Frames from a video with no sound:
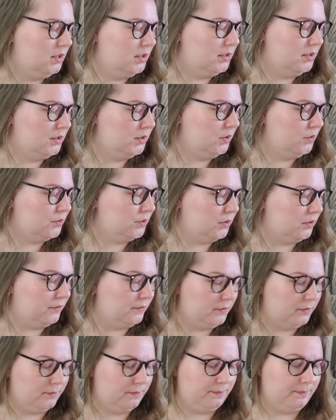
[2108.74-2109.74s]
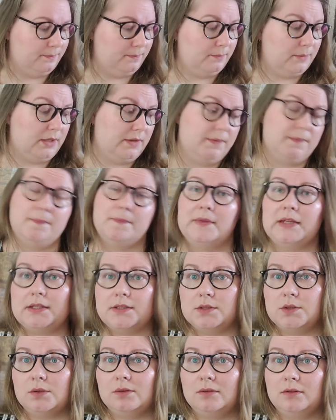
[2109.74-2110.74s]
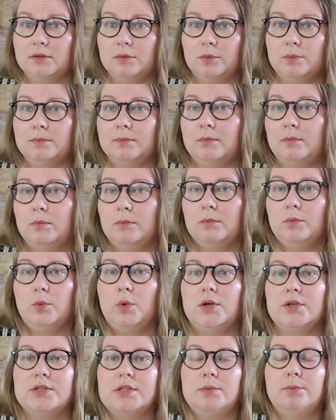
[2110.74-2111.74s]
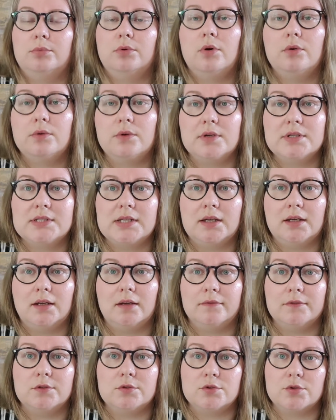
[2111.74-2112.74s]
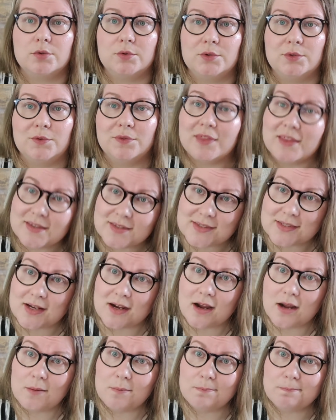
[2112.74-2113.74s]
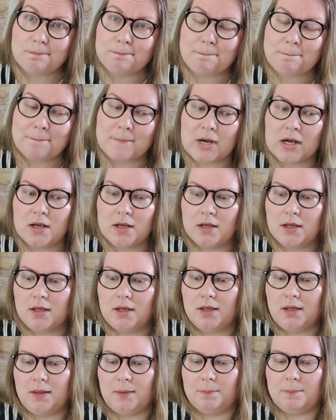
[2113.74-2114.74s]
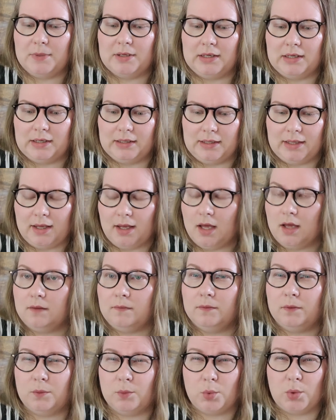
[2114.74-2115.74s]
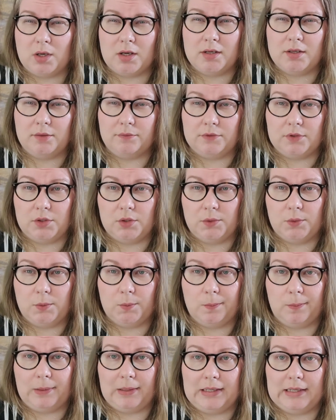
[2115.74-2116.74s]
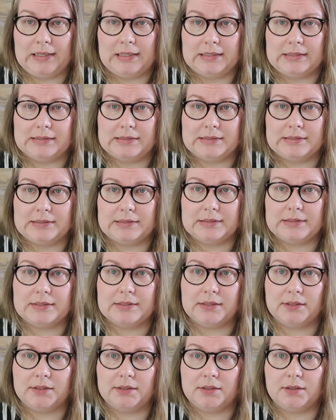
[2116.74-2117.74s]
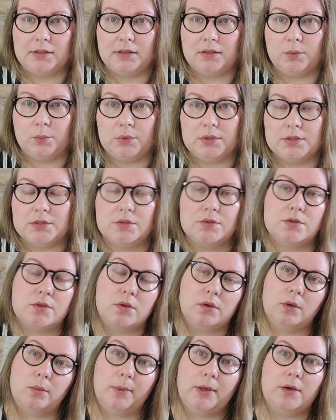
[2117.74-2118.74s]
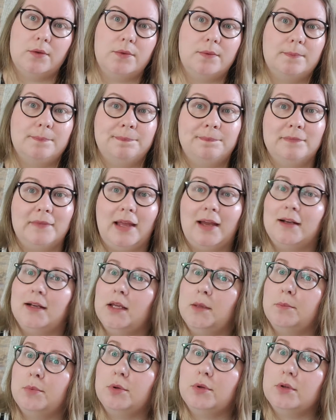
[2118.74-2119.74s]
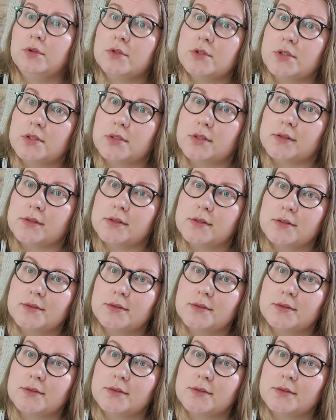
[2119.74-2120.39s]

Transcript: So soft. But that's all the works in progress I have to show you this time. But I have quite a few plans that I want to talk about, and a purchase.